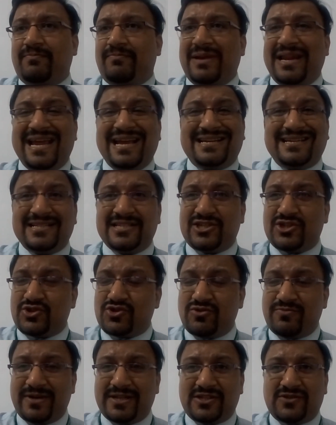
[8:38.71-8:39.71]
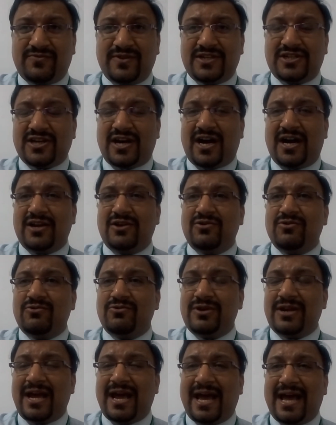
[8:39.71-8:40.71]
plate instruments which are
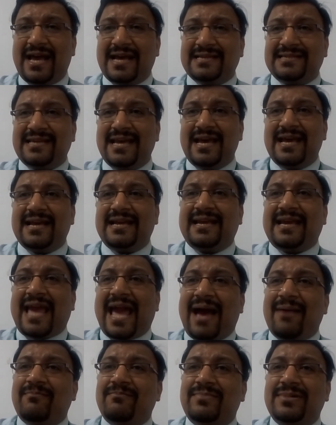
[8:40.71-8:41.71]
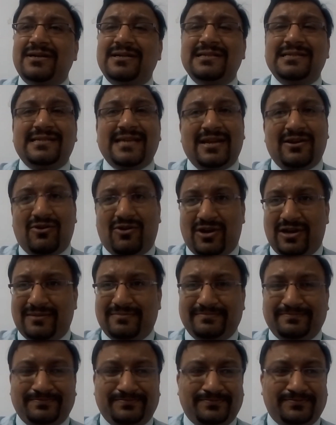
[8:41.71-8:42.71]
known as Campbell's and
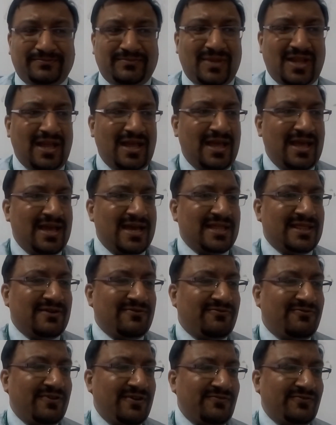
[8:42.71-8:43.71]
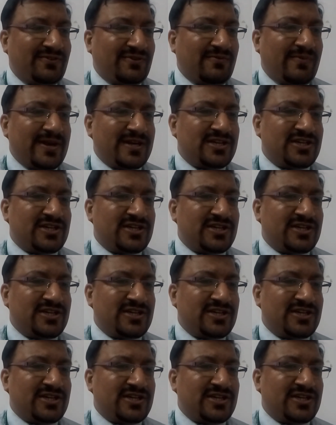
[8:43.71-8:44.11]
all. The sixth